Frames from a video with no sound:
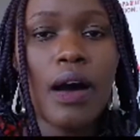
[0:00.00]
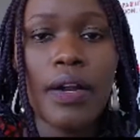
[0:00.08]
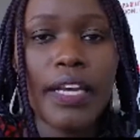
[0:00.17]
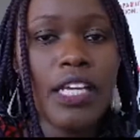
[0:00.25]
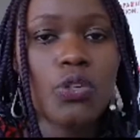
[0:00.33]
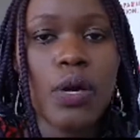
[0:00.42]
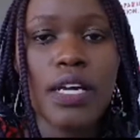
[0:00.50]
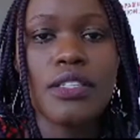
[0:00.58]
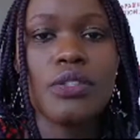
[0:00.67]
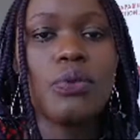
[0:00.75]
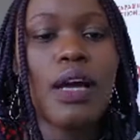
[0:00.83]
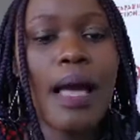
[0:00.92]
our
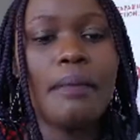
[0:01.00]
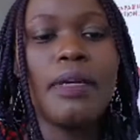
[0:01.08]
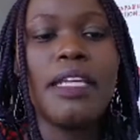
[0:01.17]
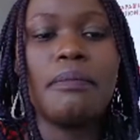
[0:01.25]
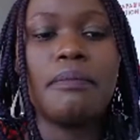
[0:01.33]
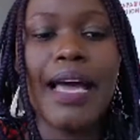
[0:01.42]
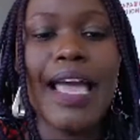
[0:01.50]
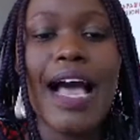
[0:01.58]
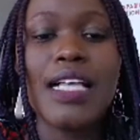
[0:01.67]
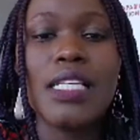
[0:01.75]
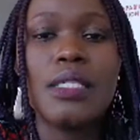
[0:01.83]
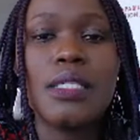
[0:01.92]
networks, to come in and
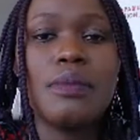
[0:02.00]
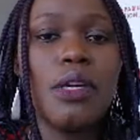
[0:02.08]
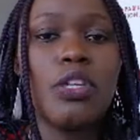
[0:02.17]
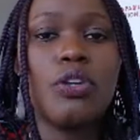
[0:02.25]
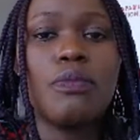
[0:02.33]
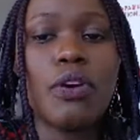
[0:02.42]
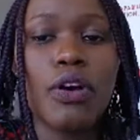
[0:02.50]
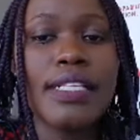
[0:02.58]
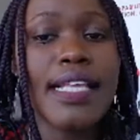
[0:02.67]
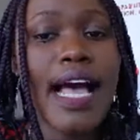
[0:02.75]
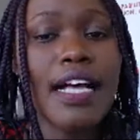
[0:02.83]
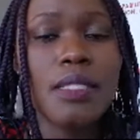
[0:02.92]
buy as many
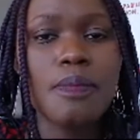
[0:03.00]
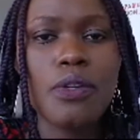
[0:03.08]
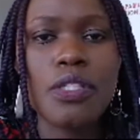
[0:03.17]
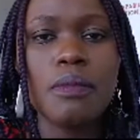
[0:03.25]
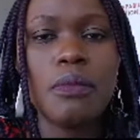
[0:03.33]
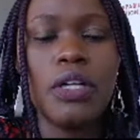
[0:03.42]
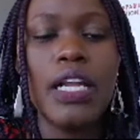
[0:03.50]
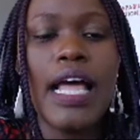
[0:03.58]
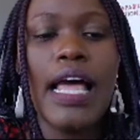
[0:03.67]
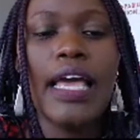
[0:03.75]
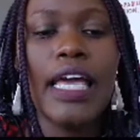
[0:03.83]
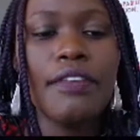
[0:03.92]
Ubricoins as possible,
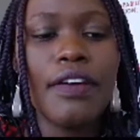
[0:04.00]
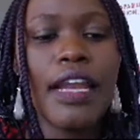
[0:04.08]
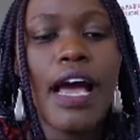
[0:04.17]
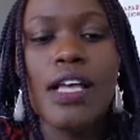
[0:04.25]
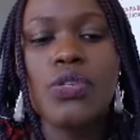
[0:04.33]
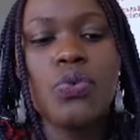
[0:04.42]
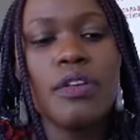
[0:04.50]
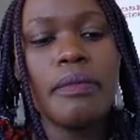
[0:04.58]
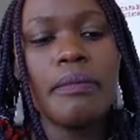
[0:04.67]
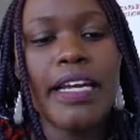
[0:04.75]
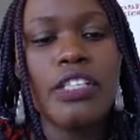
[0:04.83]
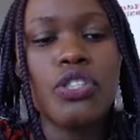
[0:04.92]
even as we
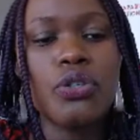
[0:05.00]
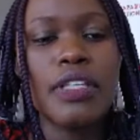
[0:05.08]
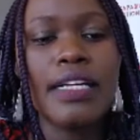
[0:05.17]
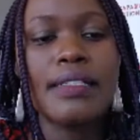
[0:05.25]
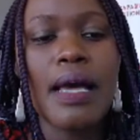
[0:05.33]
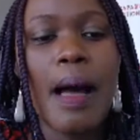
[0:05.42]
remind